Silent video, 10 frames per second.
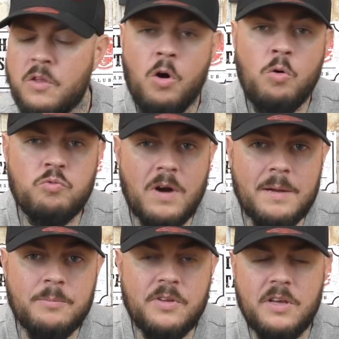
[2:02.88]
The whole
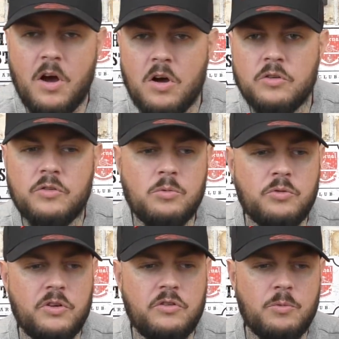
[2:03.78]
Ramsey-Ozil
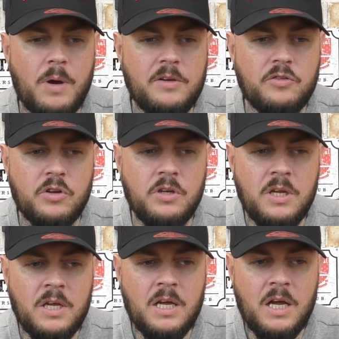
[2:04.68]
situation,
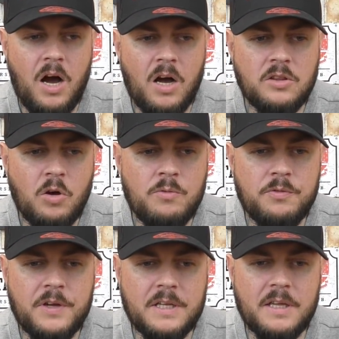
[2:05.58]
I don't
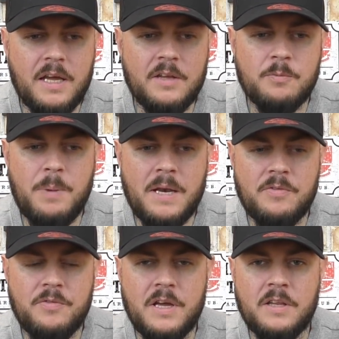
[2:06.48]
think that it's
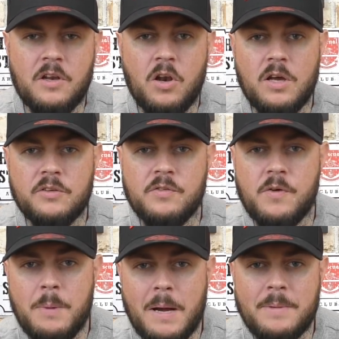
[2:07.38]
benefiting the likes of
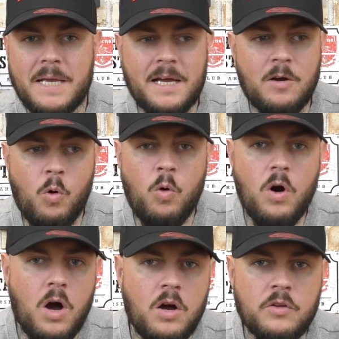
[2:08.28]
Aubameyang or
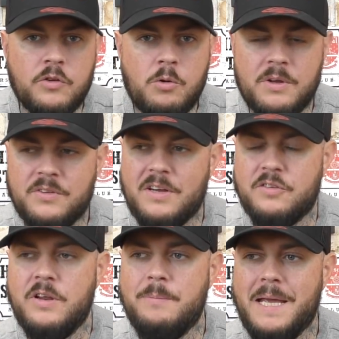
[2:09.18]
Ozil. It's
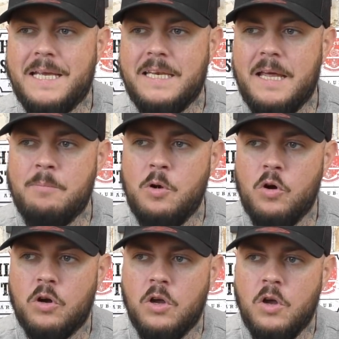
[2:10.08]
actually making them
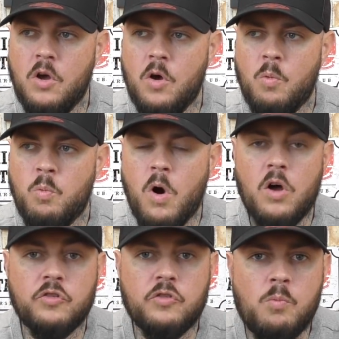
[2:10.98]
look
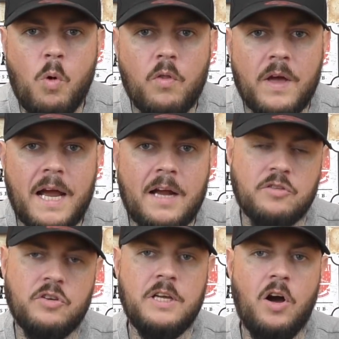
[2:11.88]
worse than what they
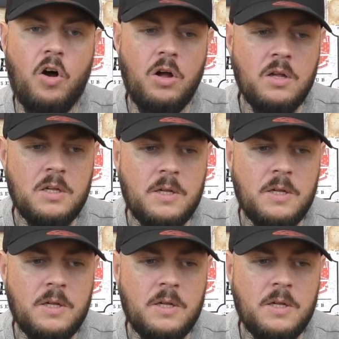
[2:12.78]
actually are.